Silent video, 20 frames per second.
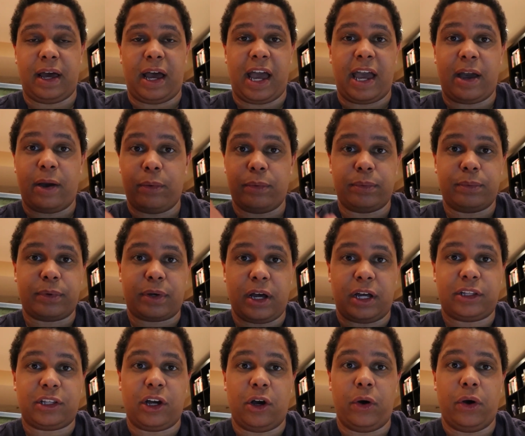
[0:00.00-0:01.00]
I
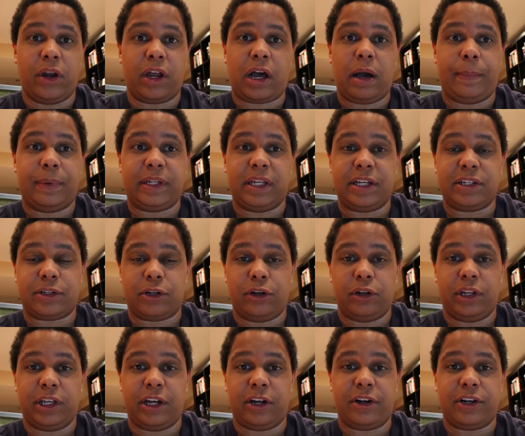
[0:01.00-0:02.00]
got to go in a couple days
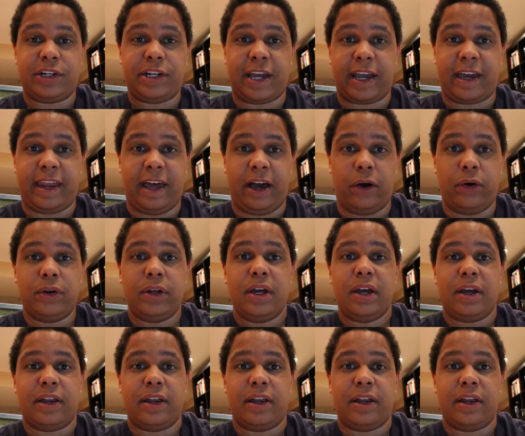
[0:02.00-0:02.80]
earlier, check it out.